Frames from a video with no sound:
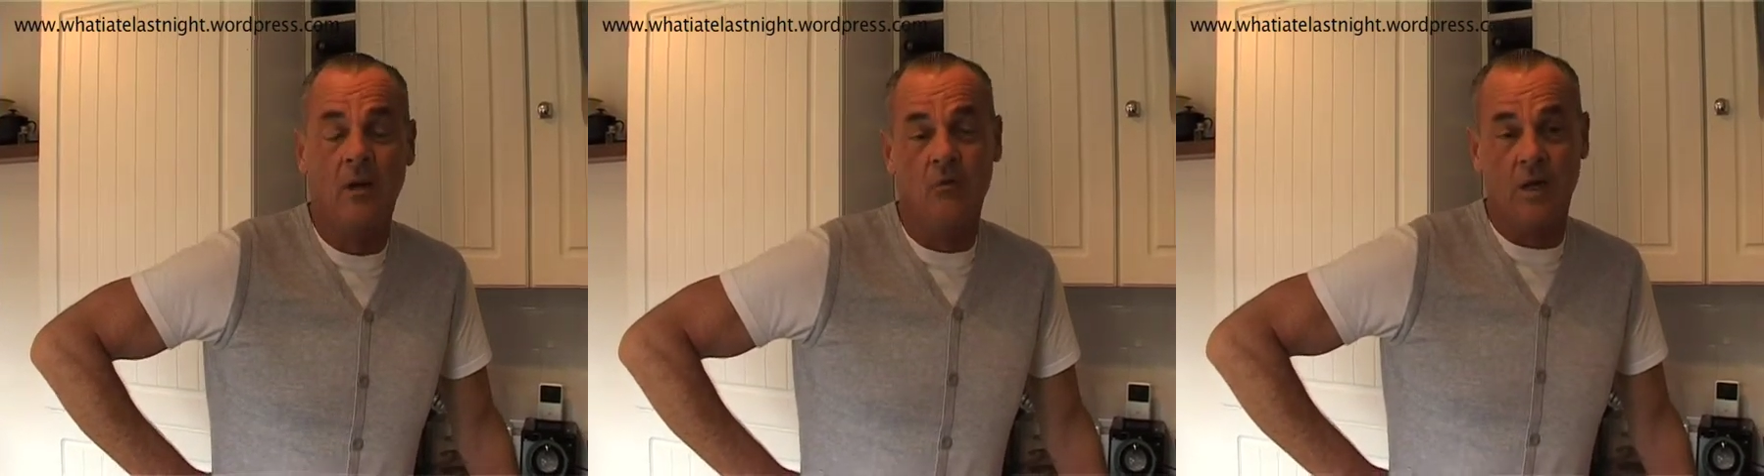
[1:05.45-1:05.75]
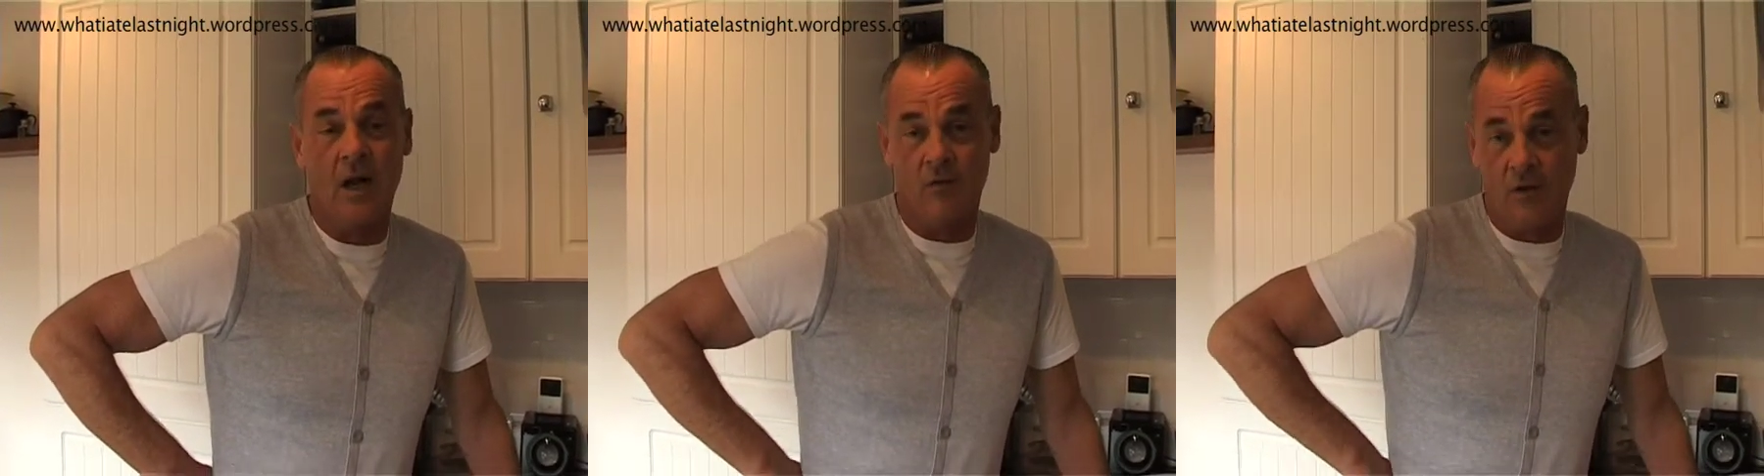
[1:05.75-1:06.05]

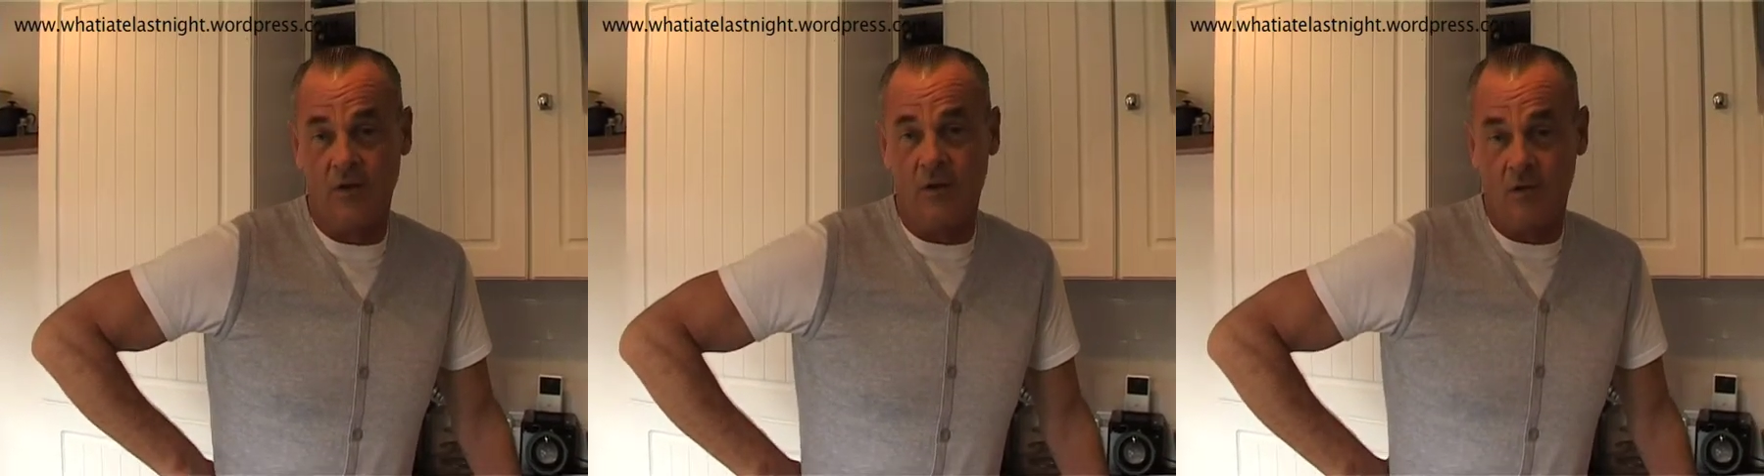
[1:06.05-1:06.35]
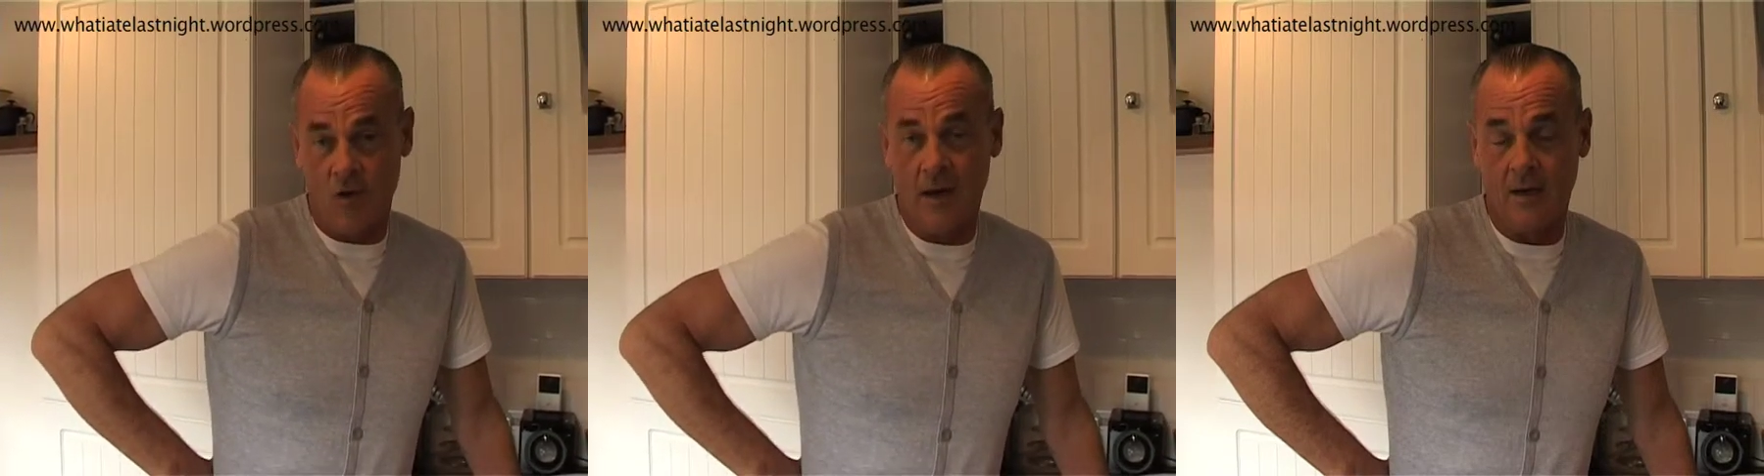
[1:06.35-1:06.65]
recovering
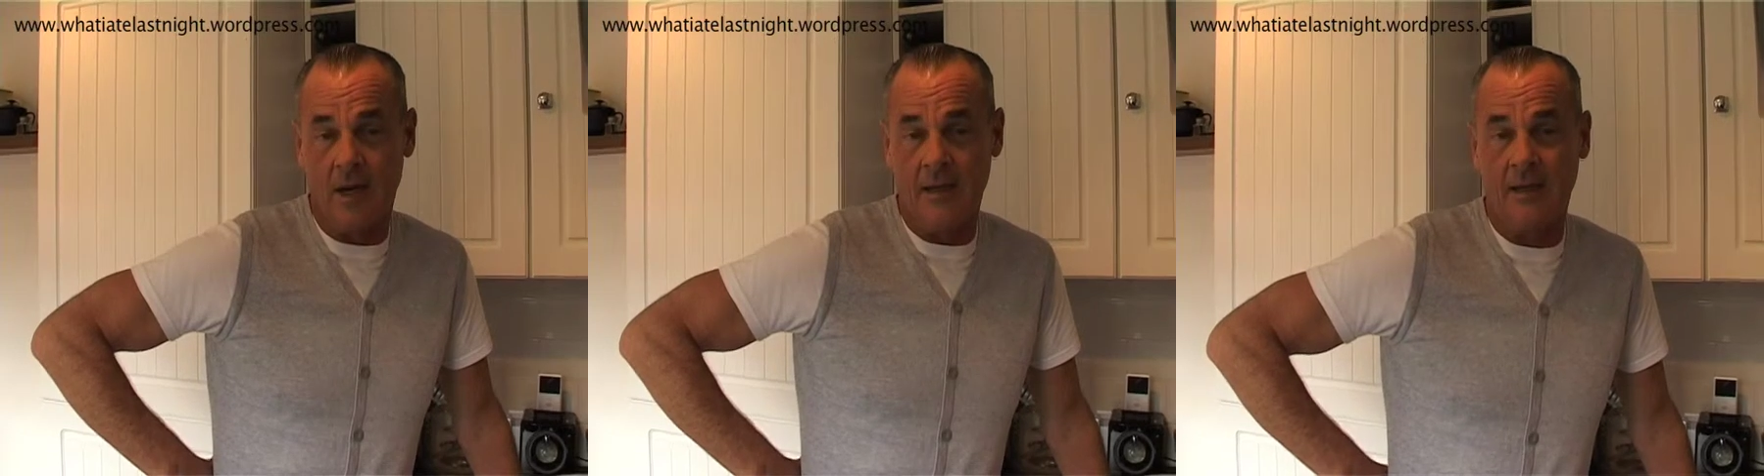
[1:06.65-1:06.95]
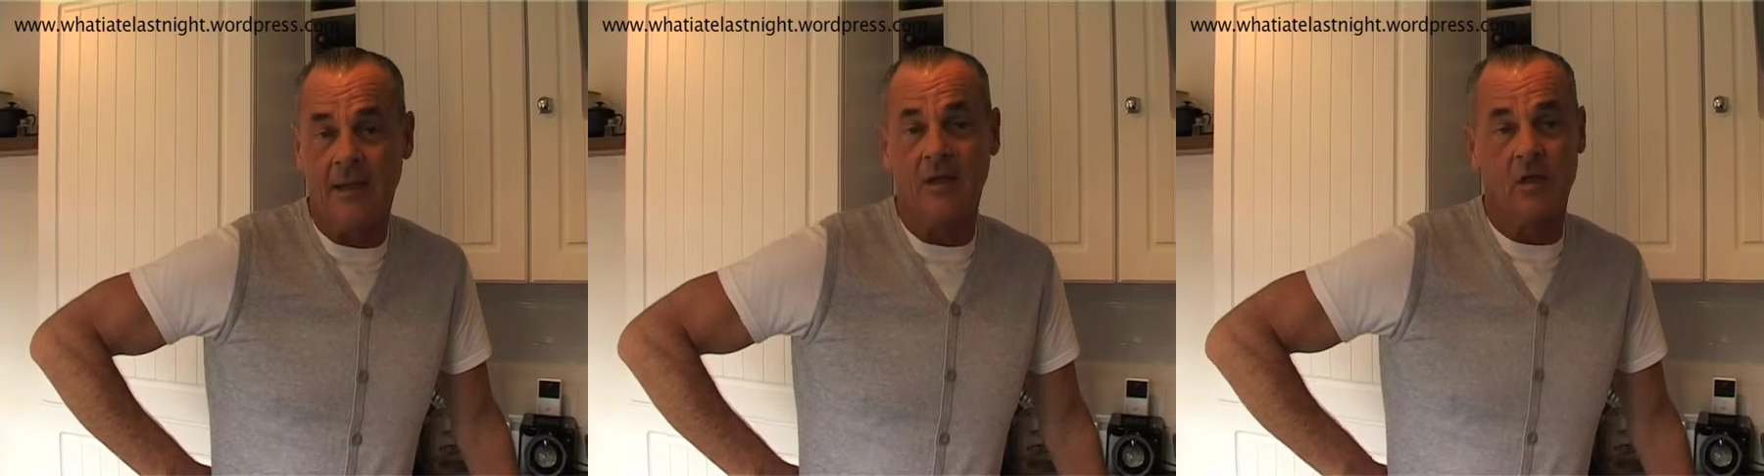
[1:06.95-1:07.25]
crack cocaine
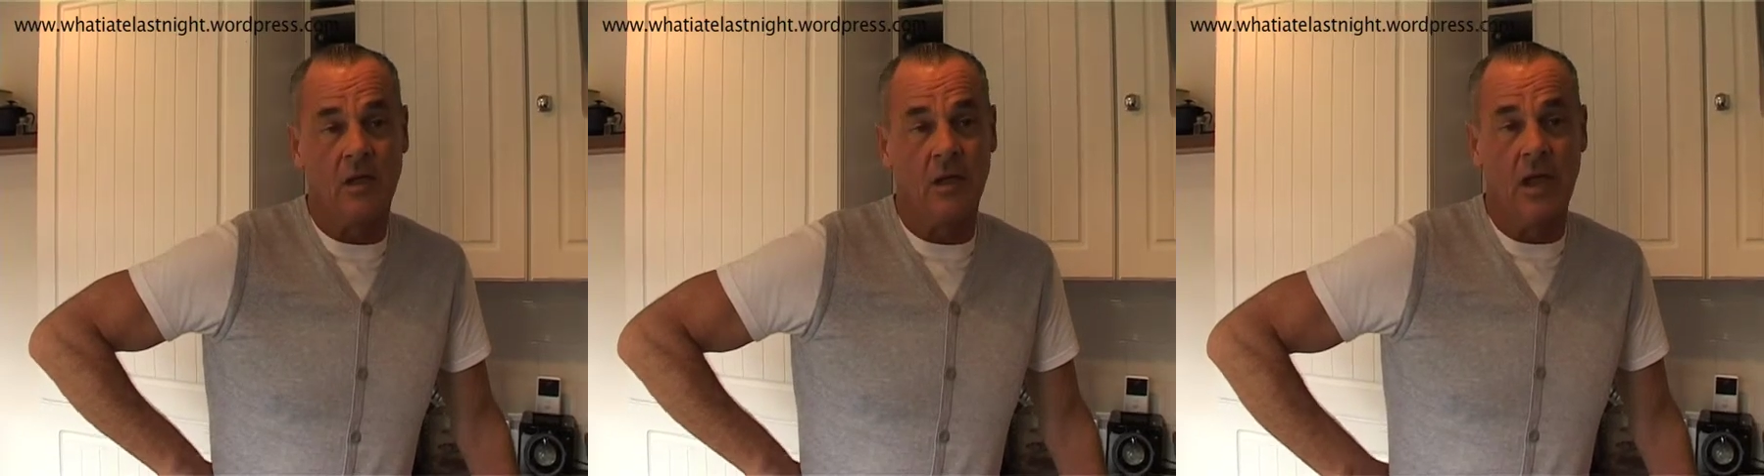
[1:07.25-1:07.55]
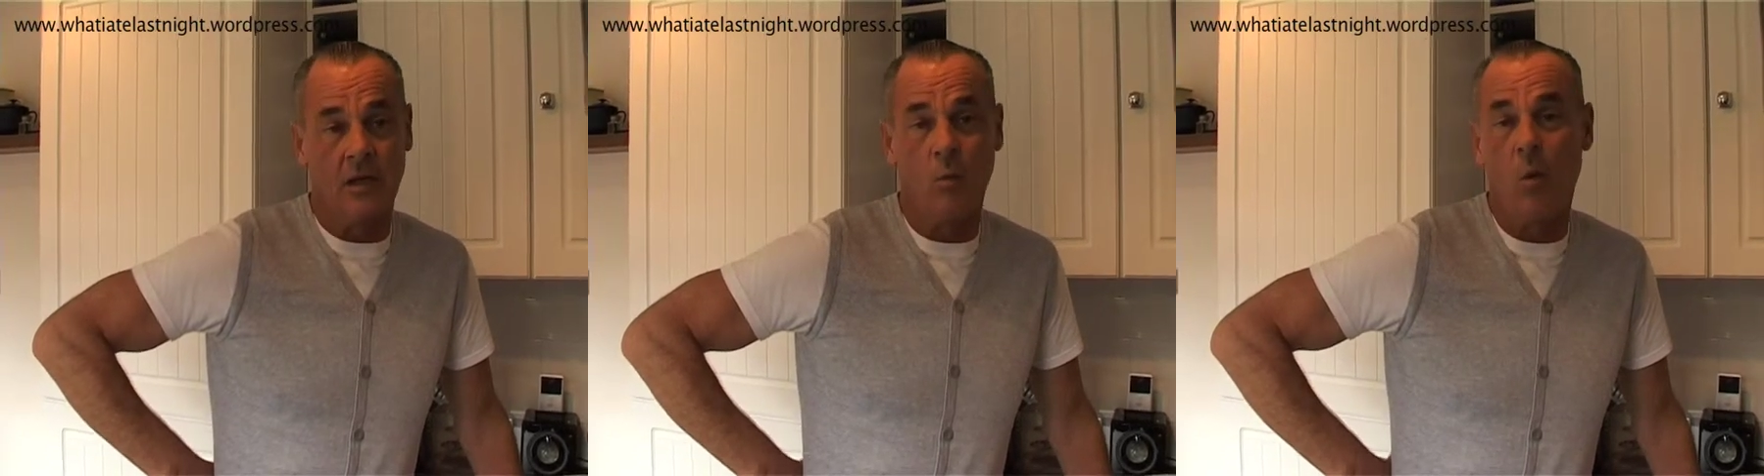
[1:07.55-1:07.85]
addict, and
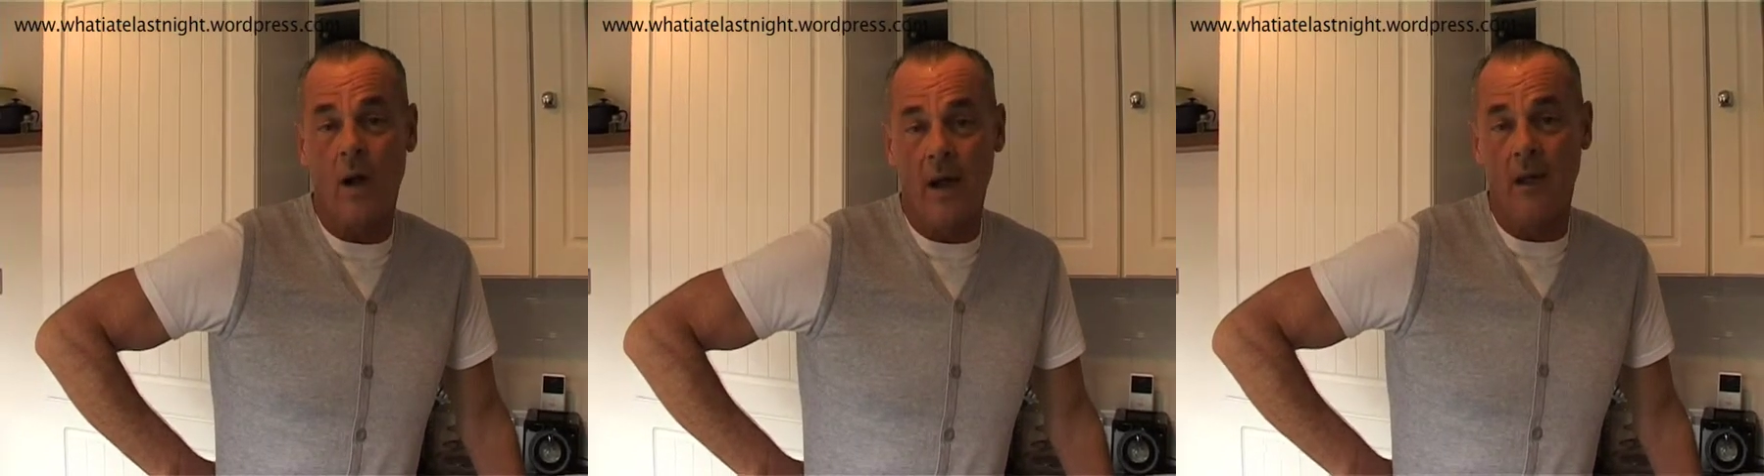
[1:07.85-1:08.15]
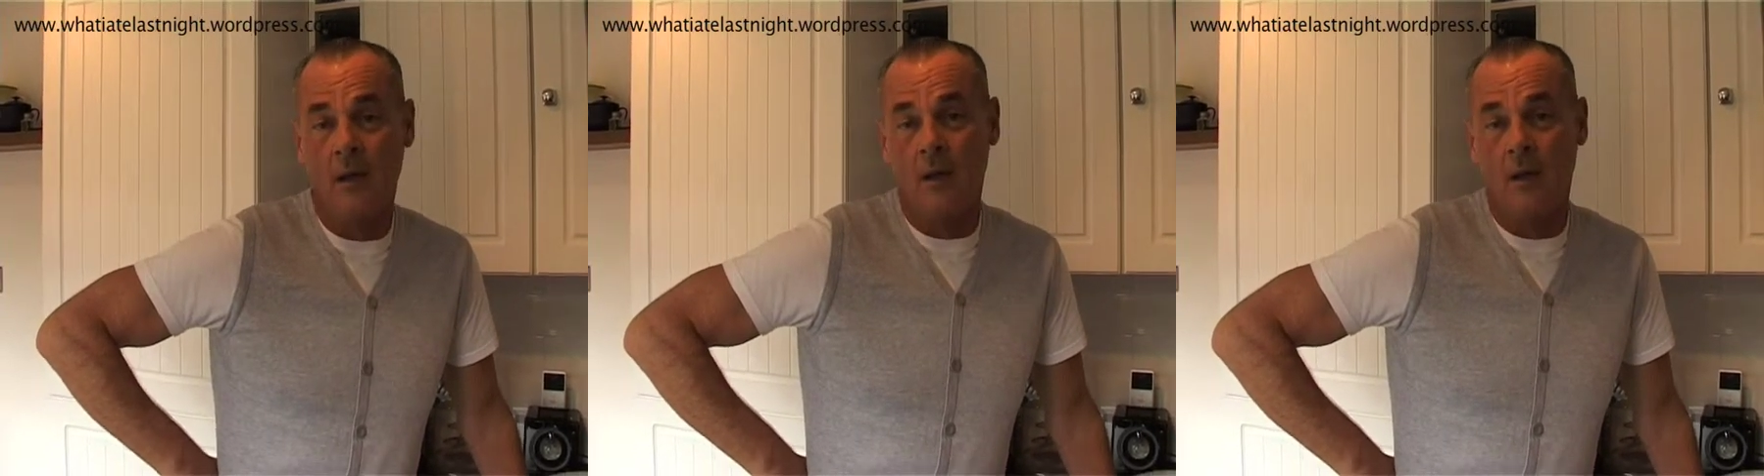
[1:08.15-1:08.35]
a white